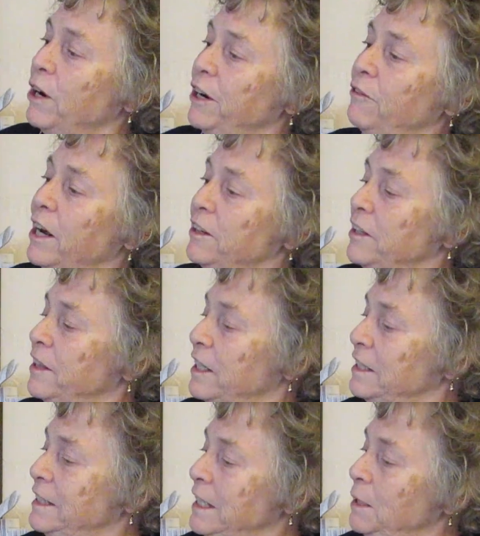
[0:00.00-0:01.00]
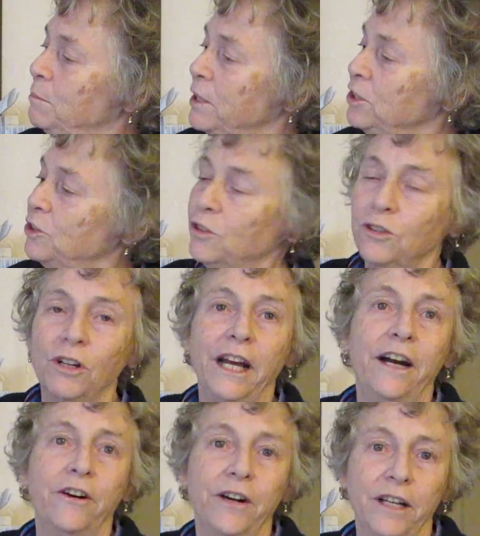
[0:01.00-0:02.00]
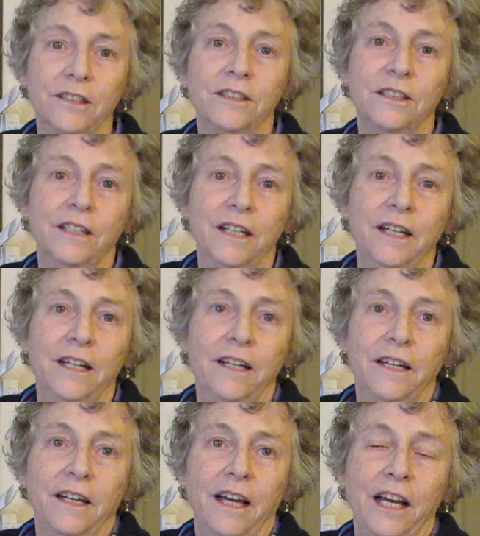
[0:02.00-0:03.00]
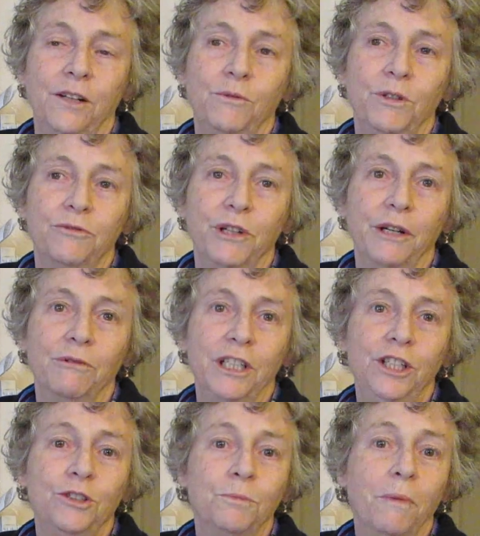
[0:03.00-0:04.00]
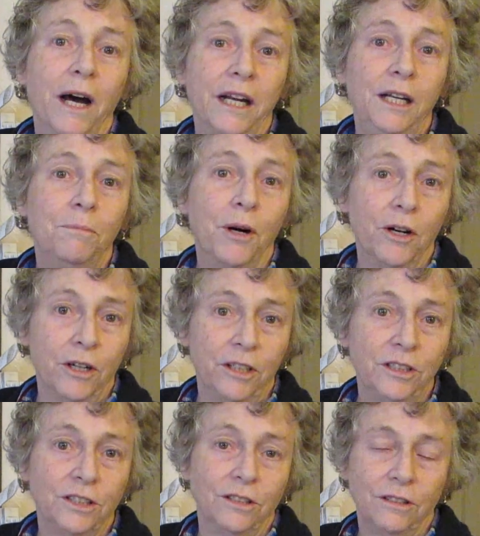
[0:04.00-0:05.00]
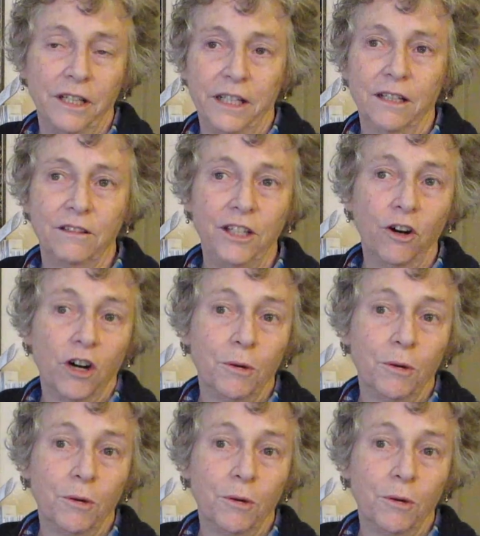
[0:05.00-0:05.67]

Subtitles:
brain rather than deep internal areas. And we'll frequently use body parts like the